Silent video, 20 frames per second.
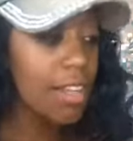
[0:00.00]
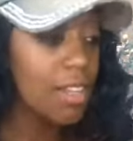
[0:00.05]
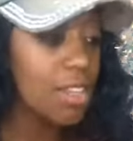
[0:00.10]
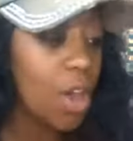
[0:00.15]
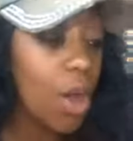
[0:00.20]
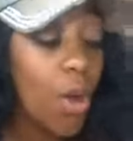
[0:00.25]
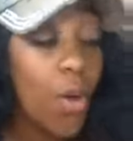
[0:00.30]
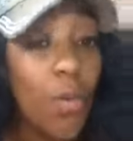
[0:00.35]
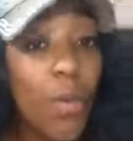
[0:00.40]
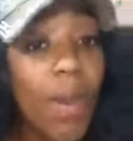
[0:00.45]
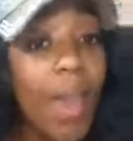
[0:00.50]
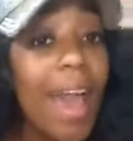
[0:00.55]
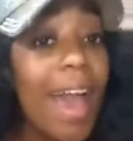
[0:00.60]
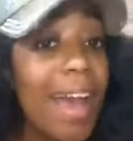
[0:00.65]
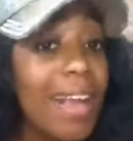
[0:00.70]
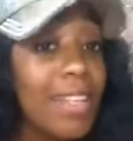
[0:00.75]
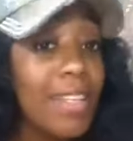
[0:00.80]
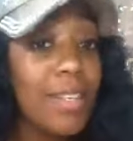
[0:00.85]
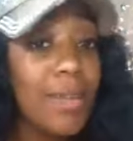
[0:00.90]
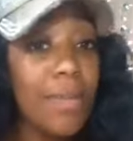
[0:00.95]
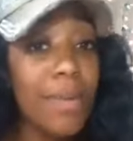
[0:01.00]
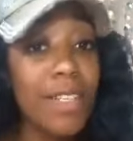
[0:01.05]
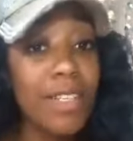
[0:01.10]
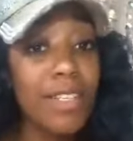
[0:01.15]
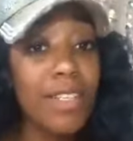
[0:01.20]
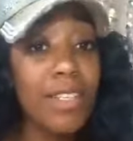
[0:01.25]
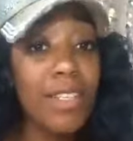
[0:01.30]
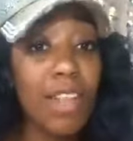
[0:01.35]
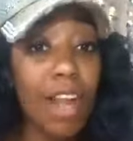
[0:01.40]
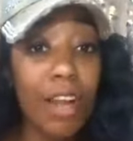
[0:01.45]
So it has to
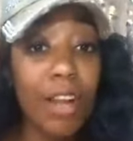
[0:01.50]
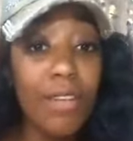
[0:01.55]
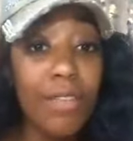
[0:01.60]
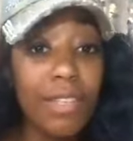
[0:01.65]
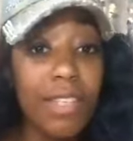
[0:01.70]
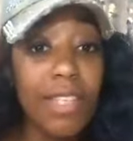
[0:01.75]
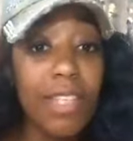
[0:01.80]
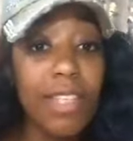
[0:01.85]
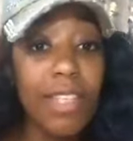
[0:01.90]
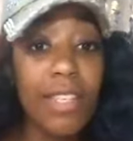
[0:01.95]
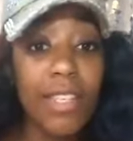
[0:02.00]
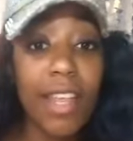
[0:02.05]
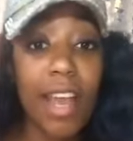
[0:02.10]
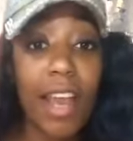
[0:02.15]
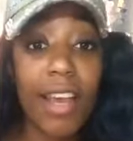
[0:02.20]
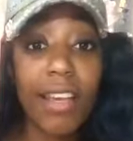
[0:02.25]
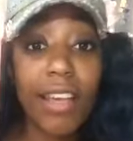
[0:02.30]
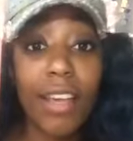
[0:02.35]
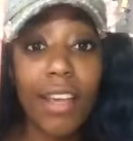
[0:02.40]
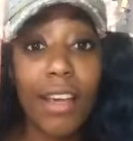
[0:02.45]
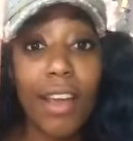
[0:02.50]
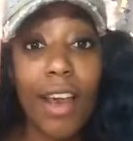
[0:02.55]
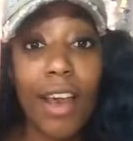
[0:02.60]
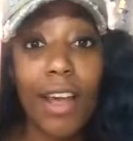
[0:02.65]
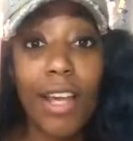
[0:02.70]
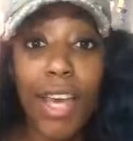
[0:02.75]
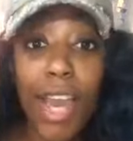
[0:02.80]
be services that can